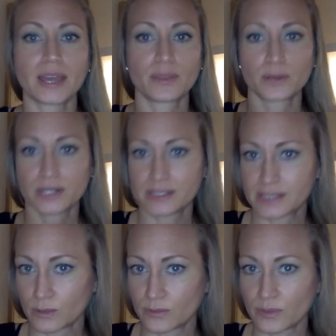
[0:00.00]
and they're going to
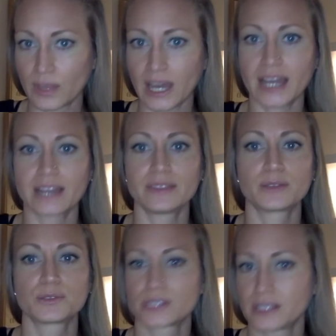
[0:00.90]
settle for that, and
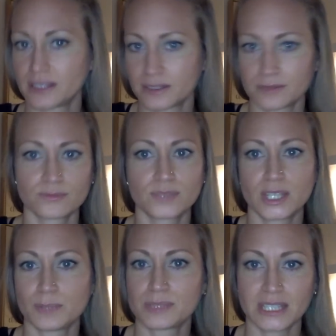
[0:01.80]
they're just going to
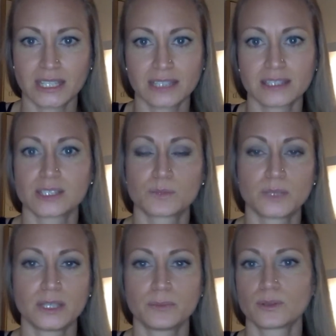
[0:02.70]
keep seeing these
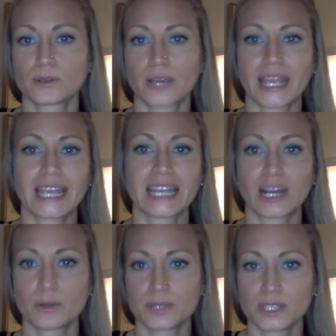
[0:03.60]
people or hanging
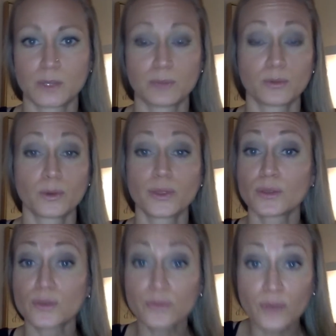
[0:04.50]
out with these people, whether
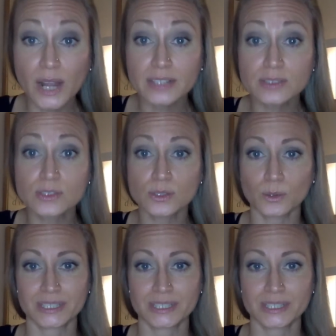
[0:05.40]
they're friends or